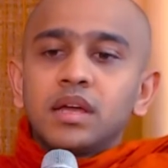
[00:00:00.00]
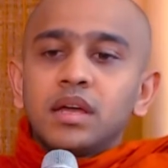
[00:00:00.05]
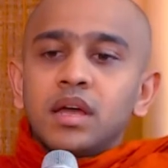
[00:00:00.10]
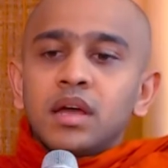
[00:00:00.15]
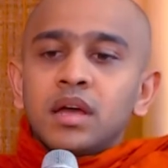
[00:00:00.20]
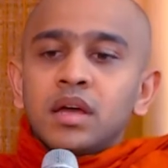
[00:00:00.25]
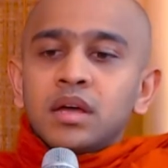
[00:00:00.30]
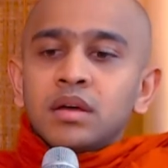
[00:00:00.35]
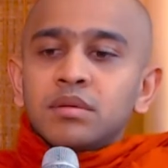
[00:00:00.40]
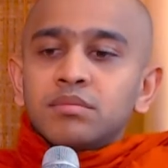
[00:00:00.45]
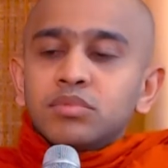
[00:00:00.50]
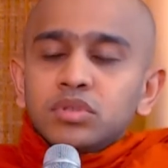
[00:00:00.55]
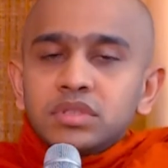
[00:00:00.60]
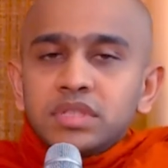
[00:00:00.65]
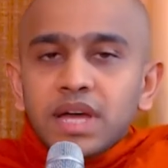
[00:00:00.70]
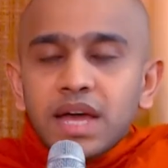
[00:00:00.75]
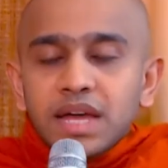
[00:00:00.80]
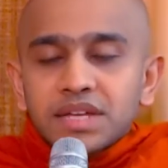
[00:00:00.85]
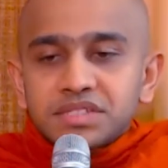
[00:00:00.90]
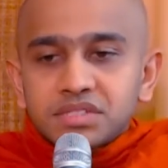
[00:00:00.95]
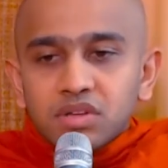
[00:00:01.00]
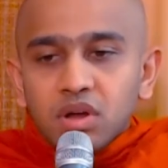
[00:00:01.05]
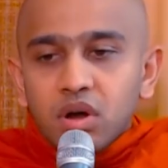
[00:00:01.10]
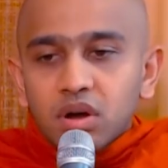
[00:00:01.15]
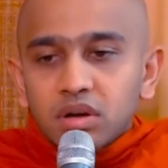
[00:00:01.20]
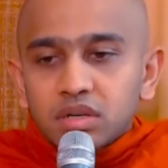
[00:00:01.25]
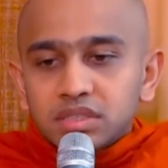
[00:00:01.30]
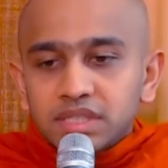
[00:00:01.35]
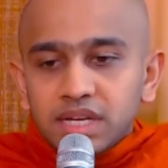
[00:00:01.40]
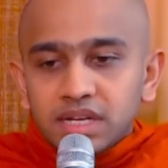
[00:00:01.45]
Buddha has
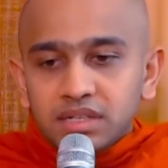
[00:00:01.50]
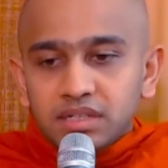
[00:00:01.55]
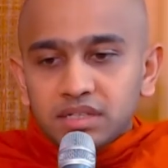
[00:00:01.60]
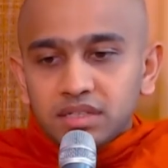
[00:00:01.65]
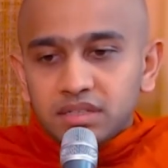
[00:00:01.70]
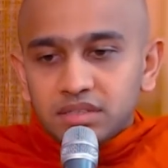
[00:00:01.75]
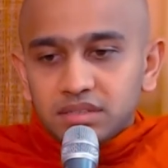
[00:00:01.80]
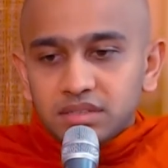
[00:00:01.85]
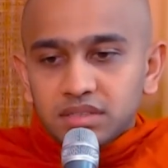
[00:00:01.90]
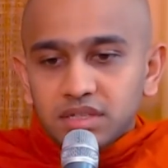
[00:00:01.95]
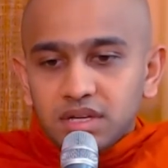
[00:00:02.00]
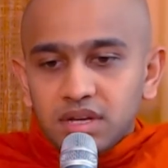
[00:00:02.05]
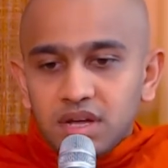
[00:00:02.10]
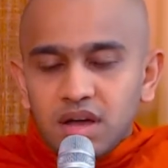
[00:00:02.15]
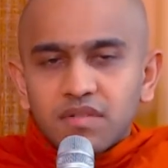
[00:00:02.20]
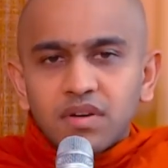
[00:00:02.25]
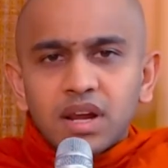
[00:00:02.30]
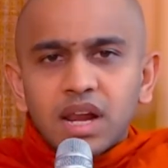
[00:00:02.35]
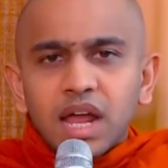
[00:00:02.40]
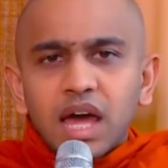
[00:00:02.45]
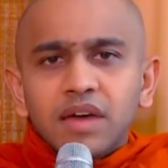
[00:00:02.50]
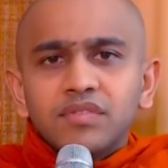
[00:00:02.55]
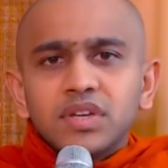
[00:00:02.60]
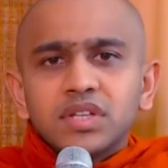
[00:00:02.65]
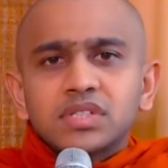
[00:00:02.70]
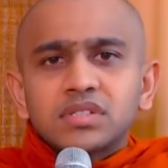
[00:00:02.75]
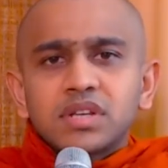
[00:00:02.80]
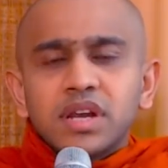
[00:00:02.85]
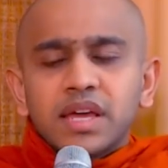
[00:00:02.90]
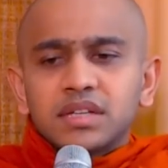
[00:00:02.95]
taught that our life is
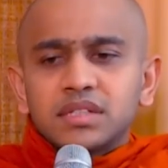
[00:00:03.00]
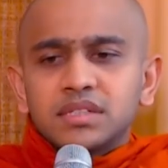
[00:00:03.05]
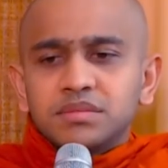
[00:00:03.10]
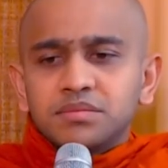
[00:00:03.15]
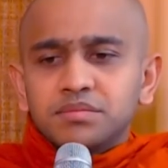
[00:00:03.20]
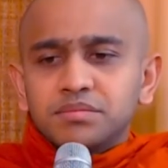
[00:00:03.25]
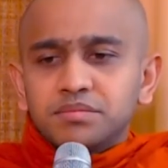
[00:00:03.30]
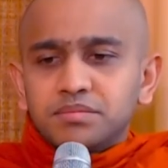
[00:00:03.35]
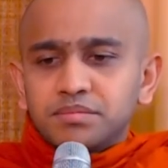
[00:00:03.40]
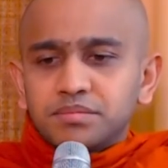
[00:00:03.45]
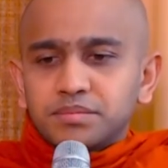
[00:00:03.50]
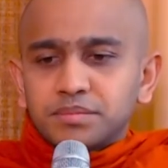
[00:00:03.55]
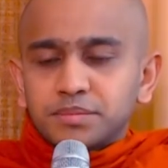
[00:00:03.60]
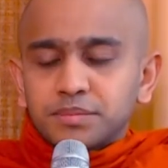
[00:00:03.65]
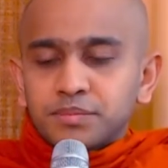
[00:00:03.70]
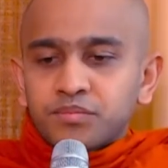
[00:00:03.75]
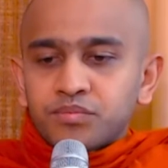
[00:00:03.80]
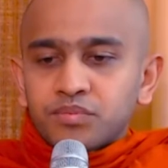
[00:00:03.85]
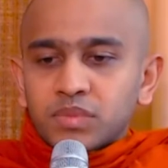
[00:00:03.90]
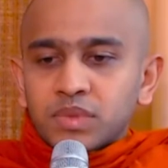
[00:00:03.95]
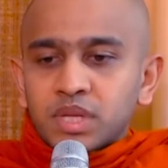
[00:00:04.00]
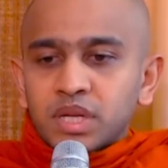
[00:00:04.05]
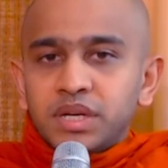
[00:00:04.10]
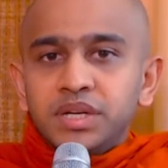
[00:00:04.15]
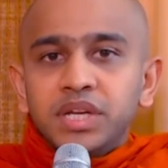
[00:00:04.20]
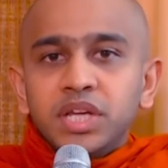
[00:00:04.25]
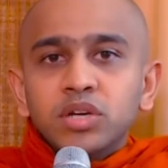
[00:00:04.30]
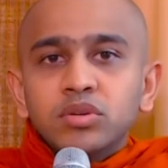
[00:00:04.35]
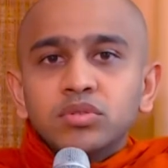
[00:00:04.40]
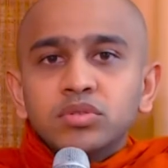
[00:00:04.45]
like a
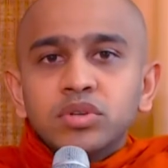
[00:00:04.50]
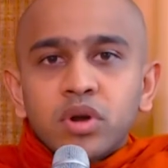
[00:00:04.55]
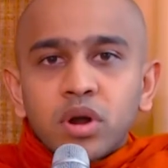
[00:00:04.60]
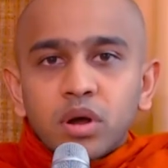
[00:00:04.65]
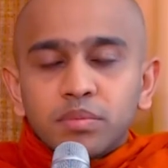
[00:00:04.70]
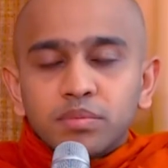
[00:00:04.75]
dewdrop